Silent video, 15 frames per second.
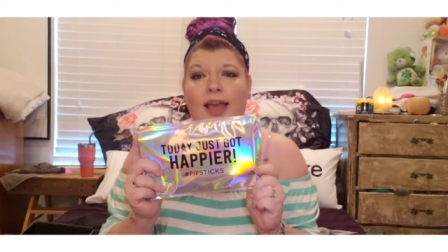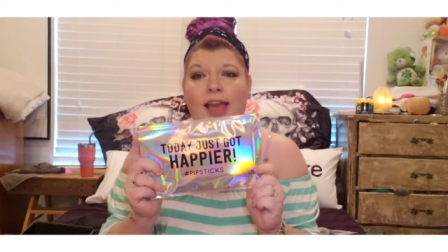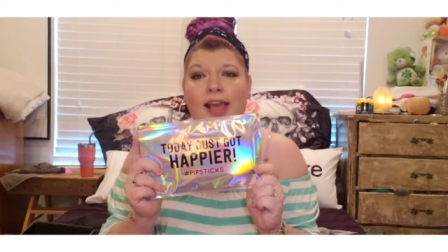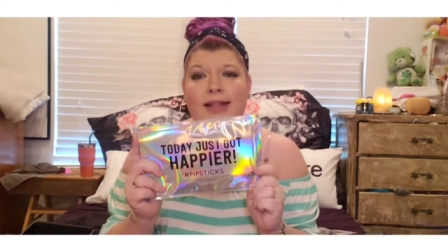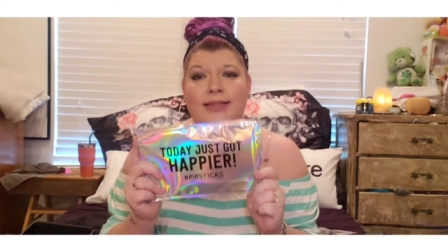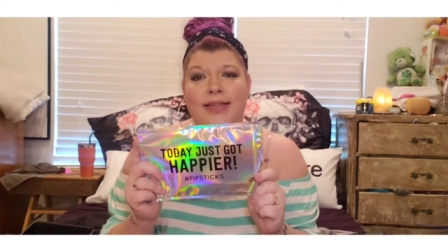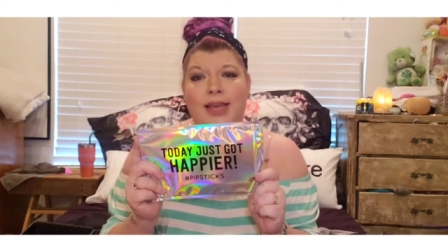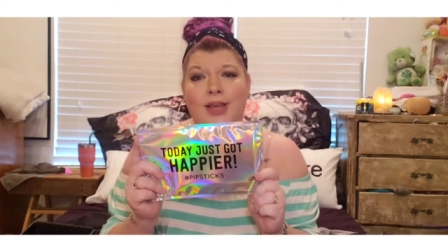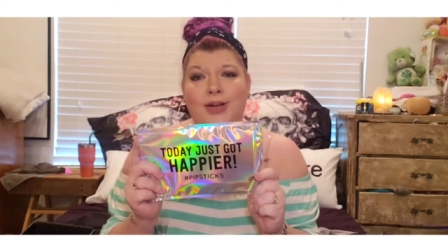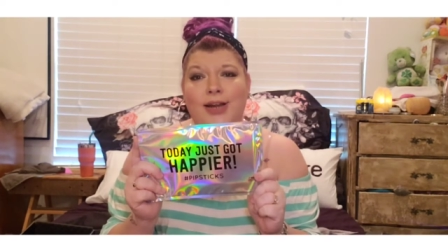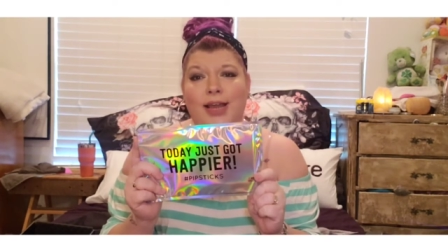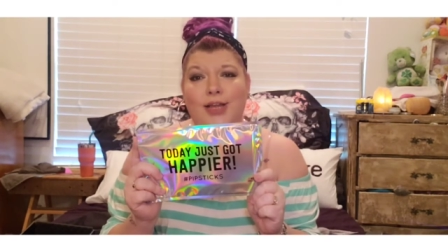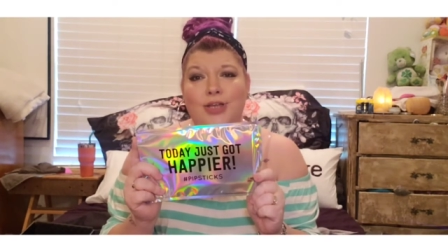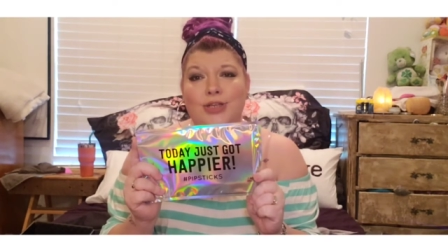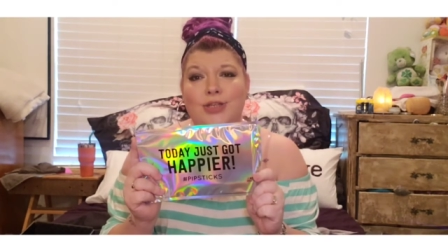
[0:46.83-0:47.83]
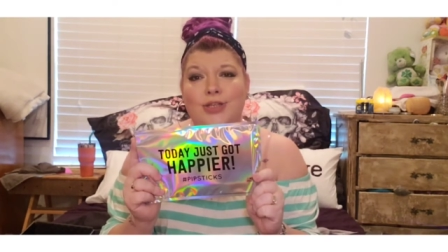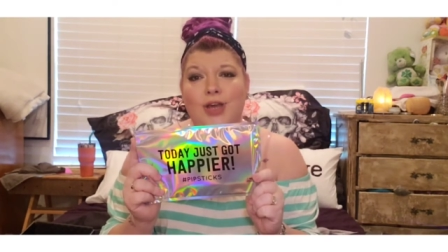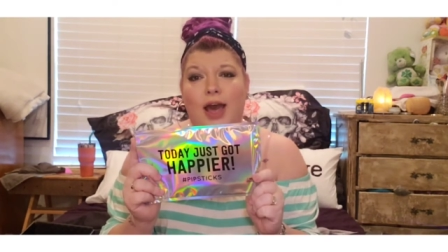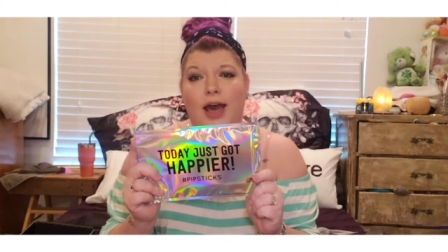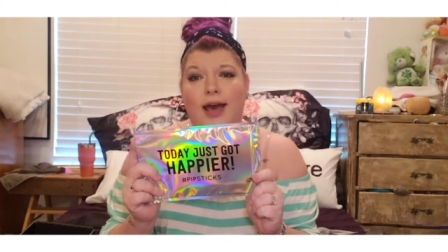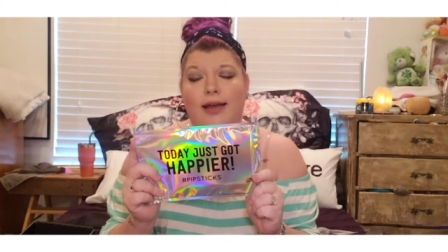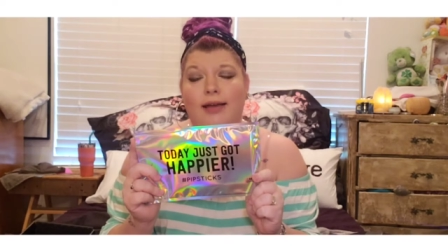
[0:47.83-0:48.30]
and say your day just
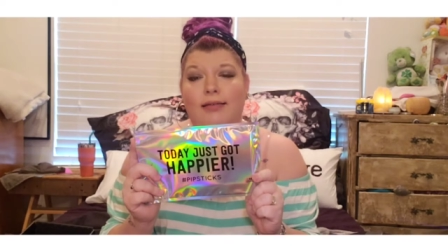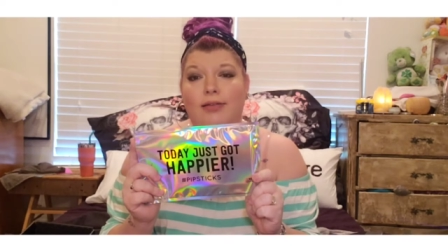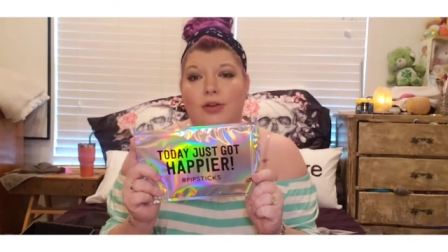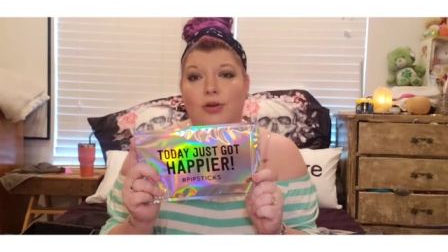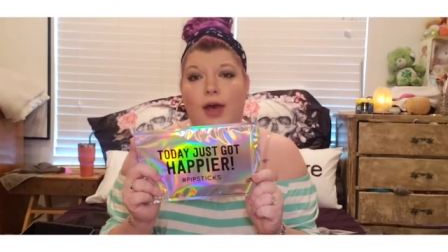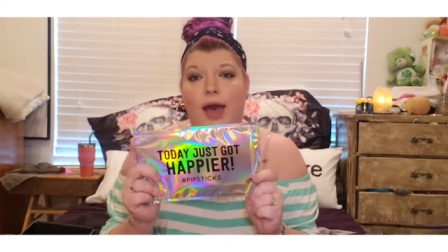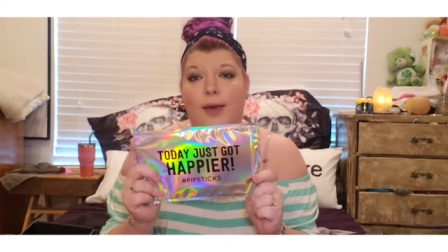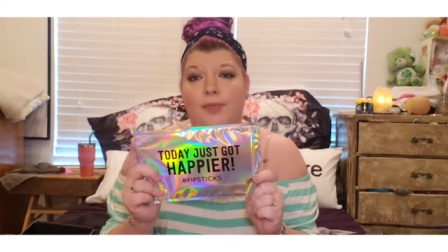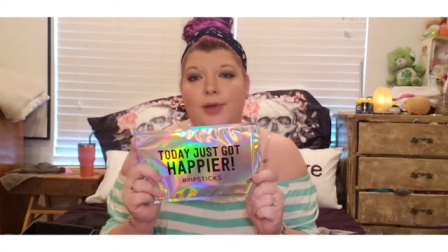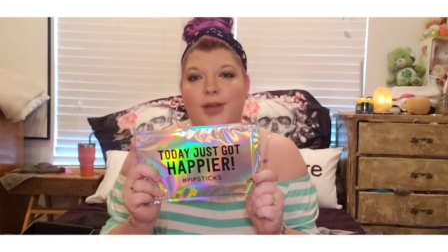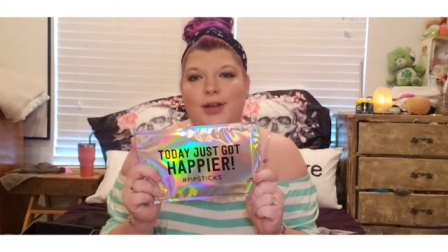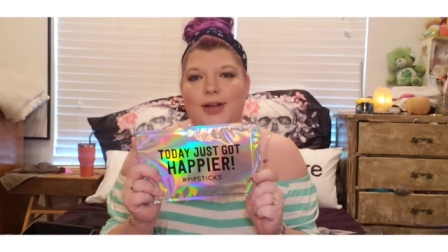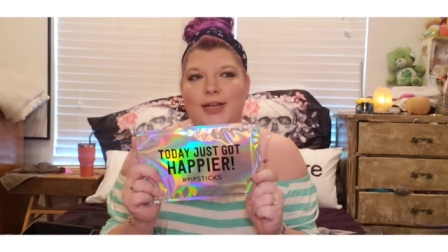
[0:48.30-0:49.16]
got a little happier.